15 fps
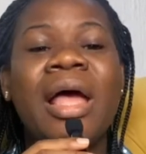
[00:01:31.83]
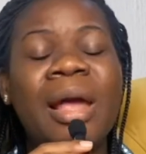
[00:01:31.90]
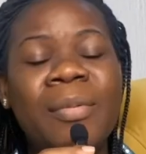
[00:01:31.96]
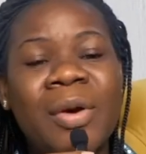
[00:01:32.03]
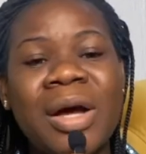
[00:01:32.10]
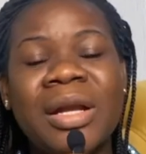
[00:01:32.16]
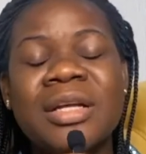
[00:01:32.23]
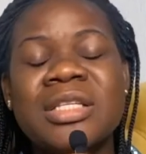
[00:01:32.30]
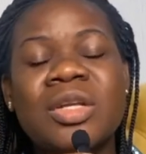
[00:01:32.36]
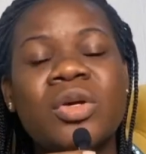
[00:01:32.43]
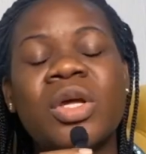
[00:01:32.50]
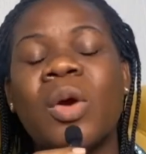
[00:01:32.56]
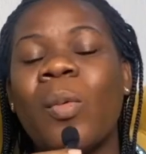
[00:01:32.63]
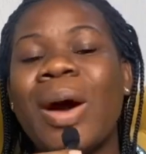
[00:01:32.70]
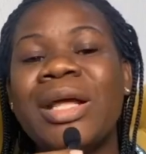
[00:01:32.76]
Ebukana said,
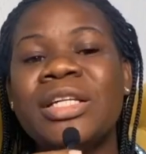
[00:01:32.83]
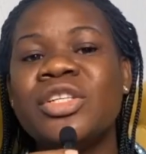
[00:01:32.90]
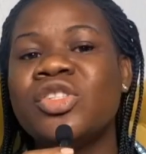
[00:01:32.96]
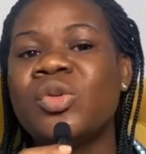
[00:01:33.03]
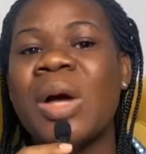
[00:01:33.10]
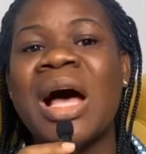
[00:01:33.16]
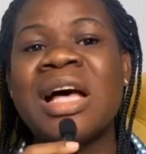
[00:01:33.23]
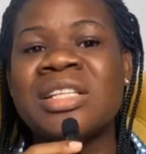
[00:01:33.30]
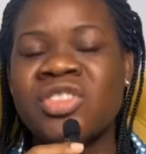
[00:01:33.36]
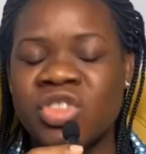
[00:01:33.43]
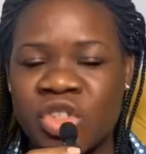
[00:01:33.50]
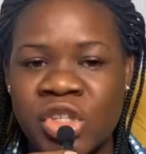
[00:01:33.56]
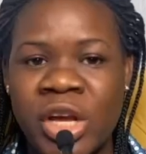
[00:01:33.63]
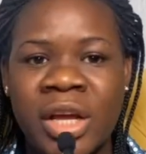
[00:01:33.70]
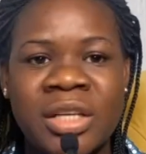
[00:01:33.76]
okay, why didn't you
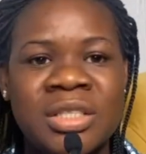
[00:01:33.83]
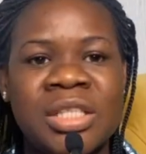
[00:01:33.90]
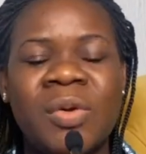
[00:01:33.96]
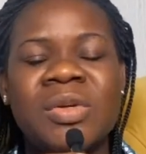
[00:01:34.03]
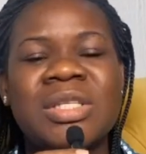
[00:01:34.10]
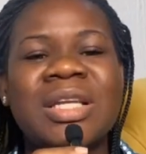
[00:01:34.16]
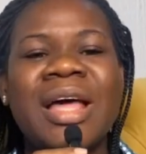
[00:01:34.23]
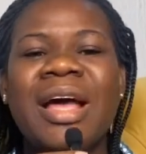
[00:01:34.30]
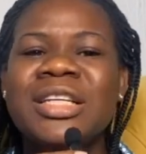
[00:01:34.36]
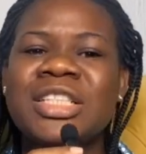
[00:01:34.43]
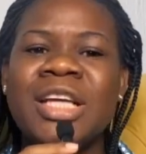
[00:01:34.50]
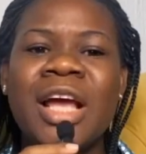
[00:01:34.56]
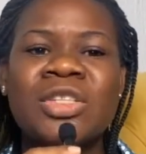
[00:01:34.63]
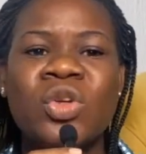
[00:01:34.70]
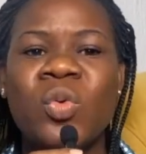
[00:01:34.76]
ask Shegs? It wasn't like
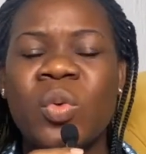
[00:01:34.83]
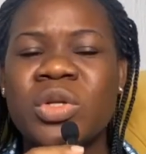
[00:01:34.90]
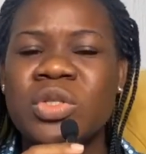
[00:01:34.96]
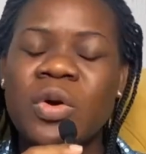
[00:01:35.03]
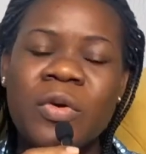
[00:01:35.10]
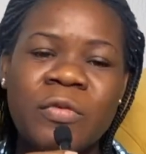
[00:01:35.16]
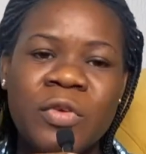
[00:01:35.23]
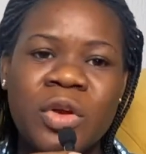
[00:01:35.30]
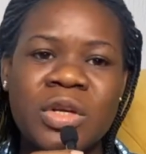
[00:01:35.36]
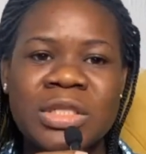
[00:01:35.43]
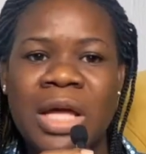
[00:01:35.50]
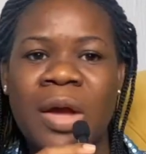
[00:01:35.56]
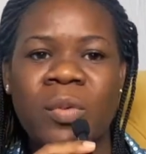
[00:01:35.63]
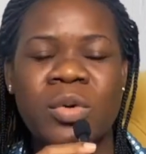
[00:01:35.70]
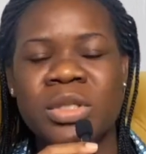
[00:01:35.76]
Shegs, it was obvious
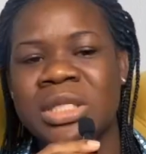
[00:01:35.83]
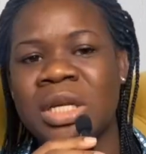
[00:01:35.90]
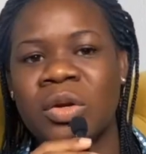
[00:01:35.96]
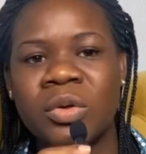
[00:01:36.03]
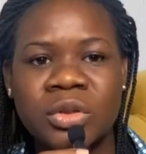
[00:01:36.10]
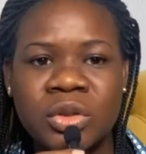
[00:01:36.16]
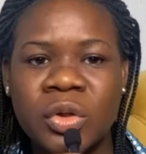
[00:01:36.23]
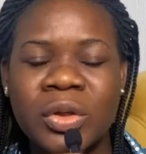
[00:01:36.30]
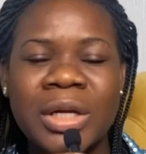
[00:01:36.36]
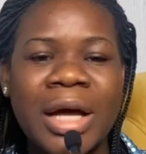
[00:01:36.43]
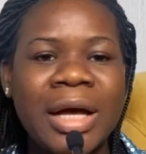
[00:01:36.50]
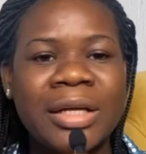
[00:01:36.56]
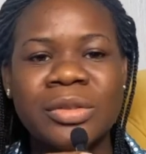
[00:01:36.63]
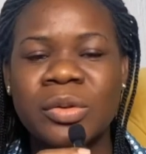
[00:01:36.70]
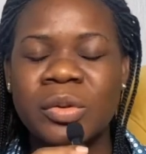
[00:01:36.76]
that he was a Londoner
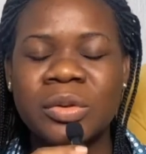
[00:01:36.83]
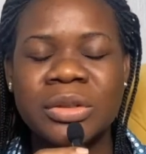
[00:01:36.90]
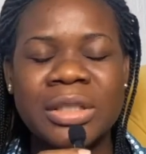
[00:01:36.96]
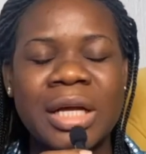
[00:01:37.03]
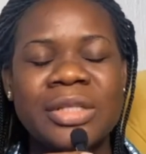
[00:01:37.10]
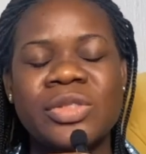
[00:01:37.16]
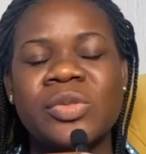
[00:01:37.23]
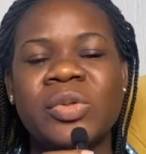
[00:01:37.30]
and all that.